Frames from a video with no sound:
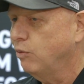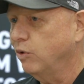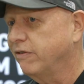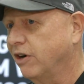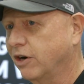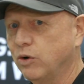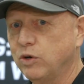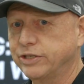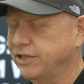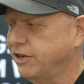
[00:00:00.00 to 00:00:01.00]
One of our
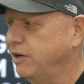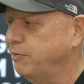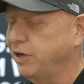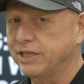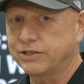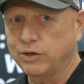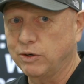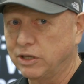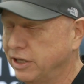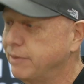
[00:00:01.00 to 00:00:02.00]
goals as a company is
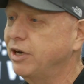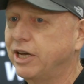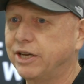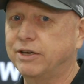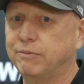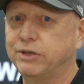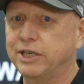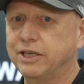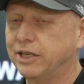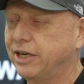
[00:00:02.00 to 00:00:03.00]
to eliminate
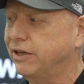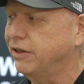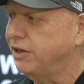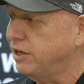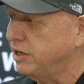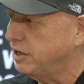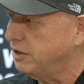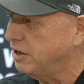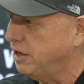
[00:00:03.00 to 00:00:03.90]
completely the